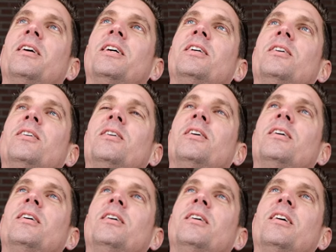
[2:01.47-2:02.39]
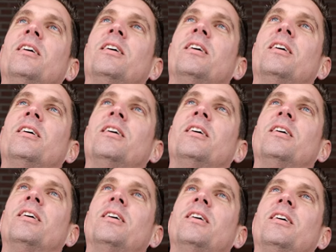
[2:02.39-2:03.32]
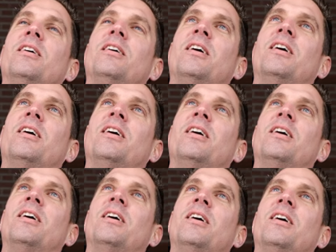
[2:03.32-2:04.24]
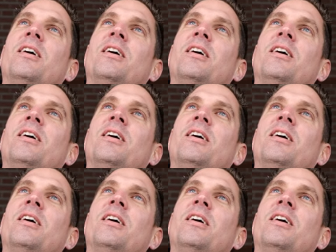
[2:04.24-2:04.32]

It's maybe deciding which dress you want